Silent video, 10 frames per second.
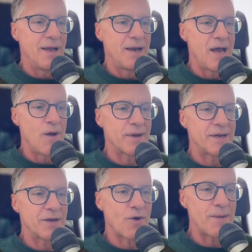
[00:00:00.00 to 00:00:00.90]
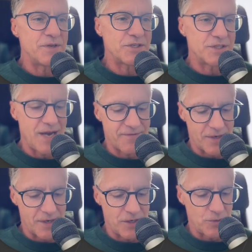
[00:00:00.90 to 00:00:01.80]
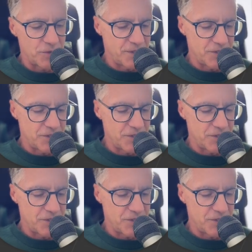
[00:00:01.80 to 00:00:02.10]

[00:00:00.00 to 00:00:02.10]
Now I'm going to grab this shaft. I'm going to do